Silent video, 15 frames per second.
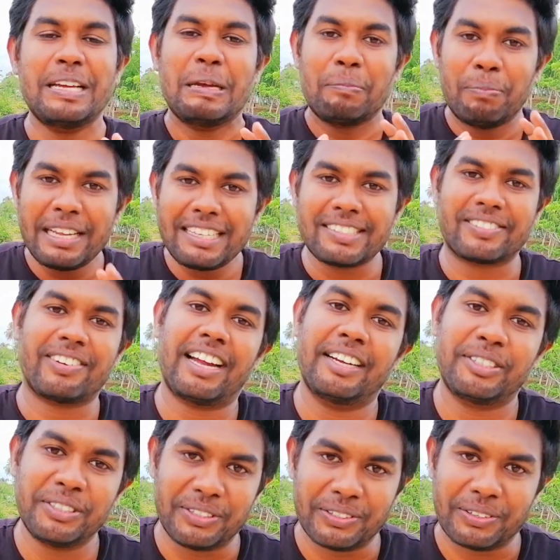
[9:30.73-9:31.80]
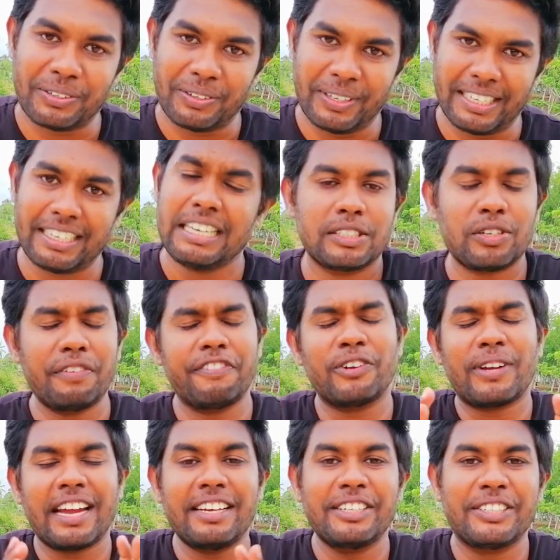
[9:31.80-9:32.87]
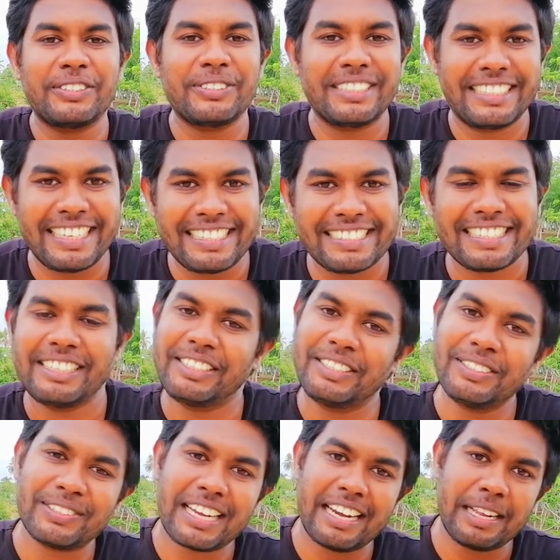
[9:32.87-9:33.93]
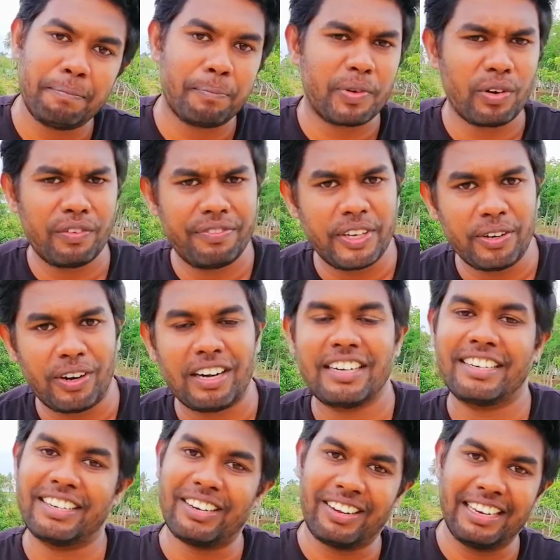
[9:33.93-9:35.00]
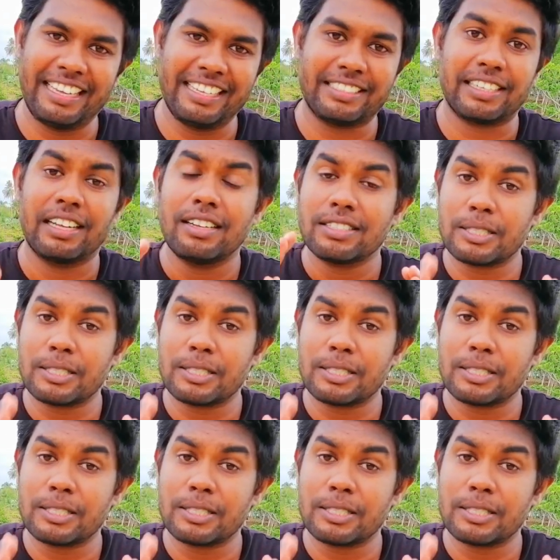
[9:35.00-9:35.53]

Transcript: Please try to do it. So if you can do this, you can improve your knowledge,